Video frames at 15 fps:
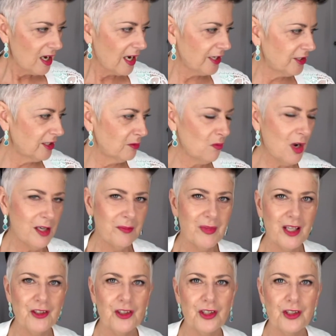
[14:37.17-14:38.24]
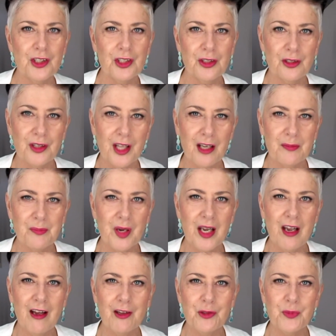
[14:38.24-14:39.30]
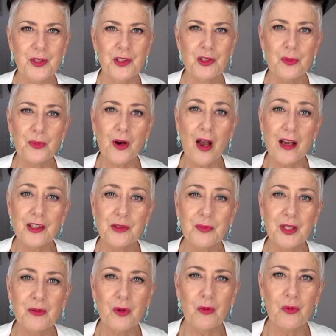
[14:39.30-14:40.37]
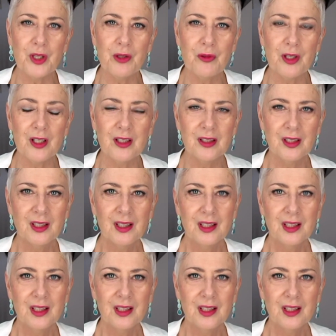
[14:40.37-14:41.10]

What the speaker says: I did want to mention too that my husband surprised me when we were